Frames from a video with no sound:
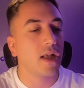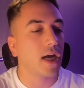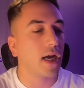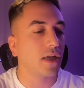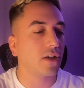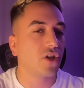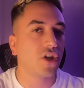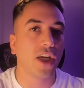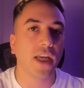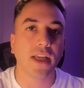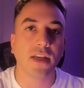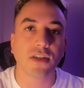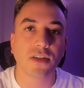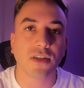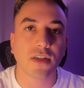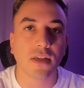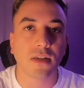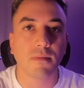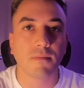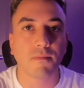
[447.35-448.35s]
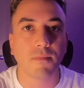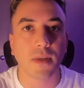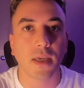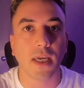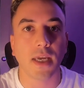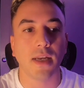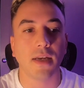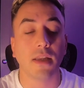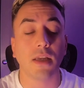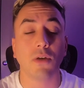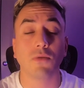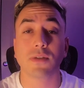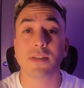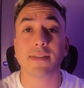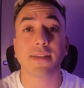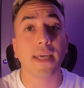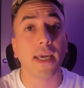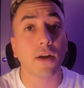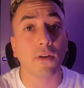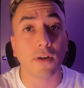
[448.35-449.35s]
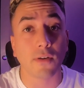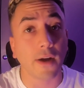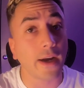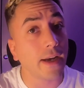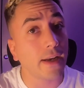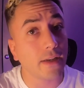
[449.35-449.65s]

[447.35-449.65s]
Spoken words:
I changed it, and it was scary, right?